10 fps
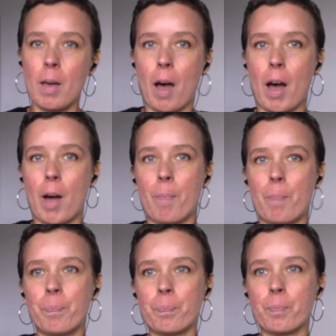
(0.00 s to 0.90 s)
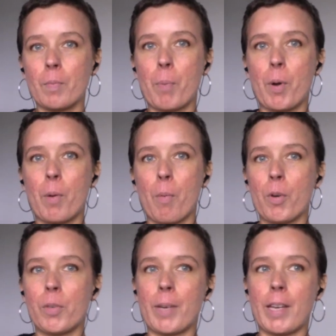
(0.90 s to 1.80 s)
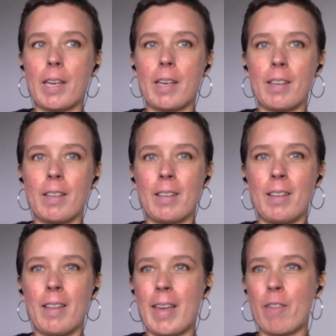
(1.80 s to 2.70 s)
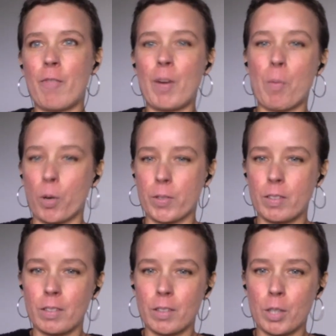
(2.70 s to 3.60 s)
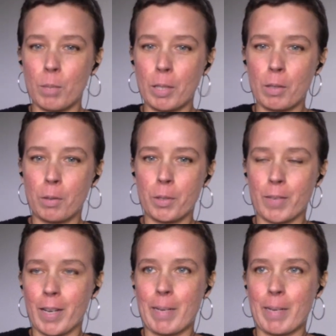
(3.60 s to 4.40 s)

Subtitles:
But would we, if it wasn't human-caused, right?